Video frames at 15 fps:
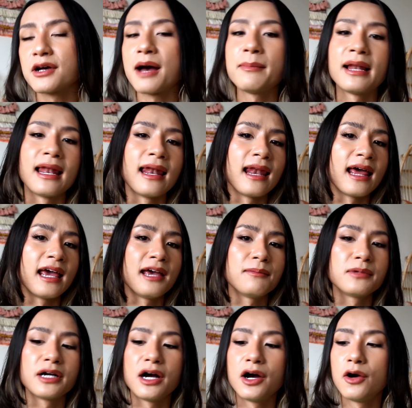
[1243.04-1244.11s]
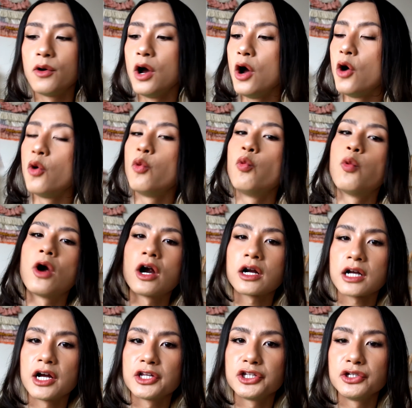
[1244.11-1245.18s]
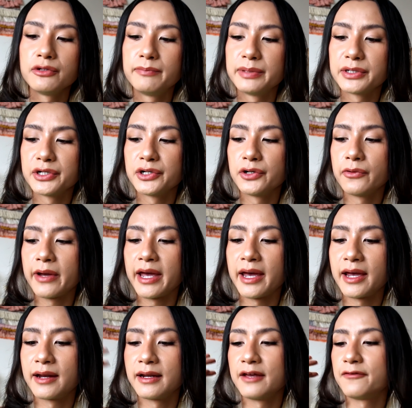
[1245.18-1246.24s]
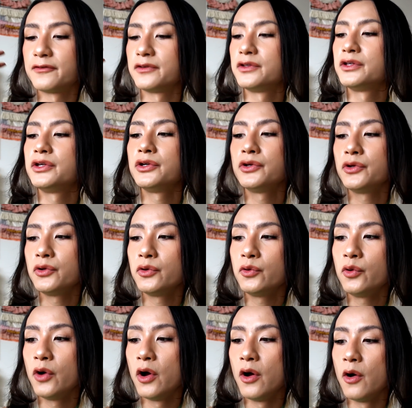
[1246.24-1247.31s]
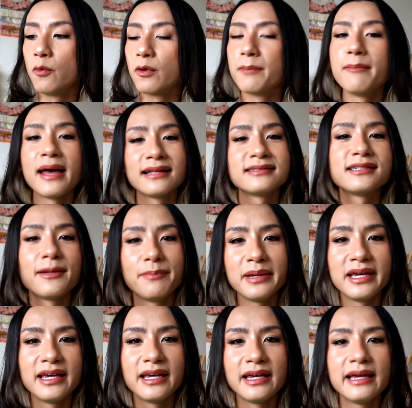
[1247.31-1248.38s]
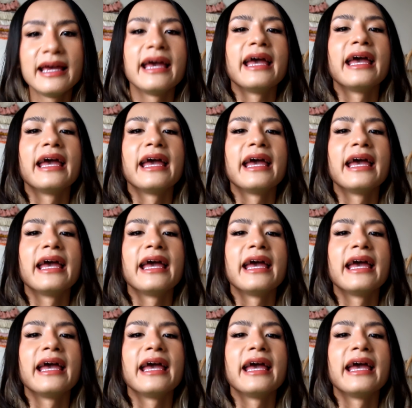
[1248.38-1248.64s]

I'm gonna let him go. Work on you, boo, and if you were meant to be,